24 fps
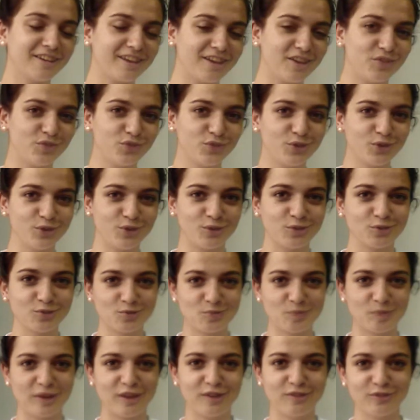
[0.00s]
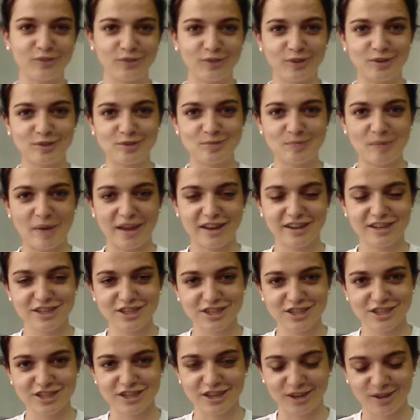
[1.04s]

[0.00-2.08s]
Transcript: If you don't speak fluent Spanish,